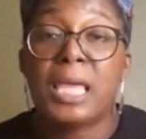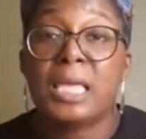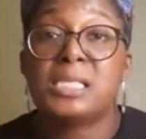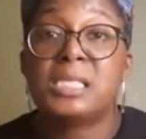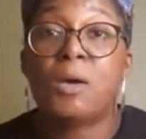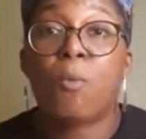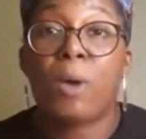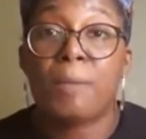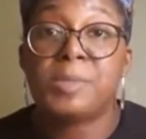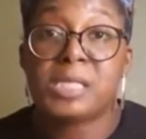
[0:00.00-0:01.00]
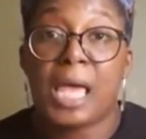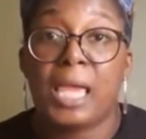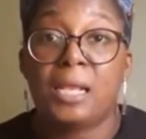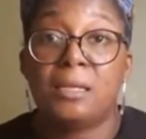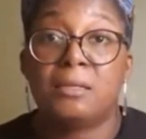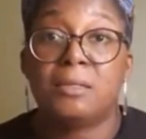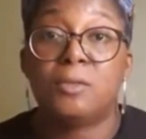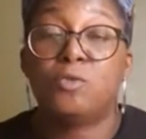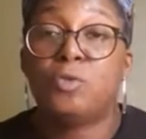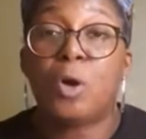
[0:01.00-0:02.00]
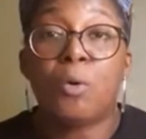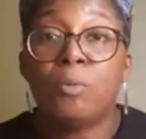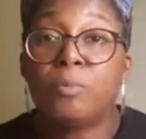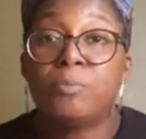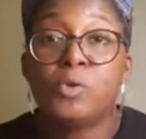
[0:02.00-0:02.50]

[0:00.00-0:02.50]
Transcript: is the website. Don't